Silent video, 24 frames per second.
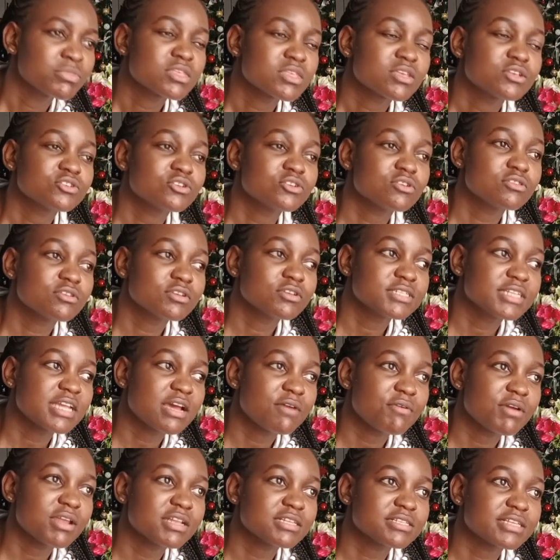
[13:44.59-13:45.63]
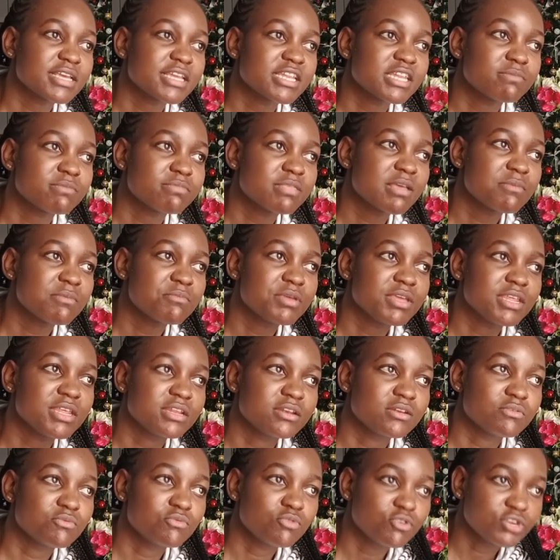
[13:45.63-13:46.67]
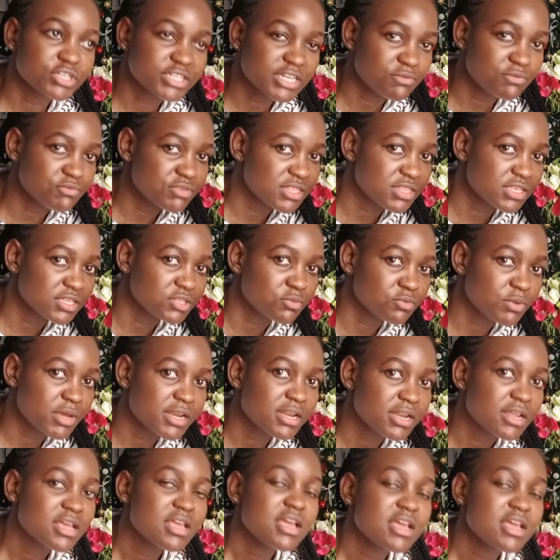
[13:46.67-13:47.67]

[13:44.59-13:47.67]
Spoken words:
So those towels, I dip them in water with this one,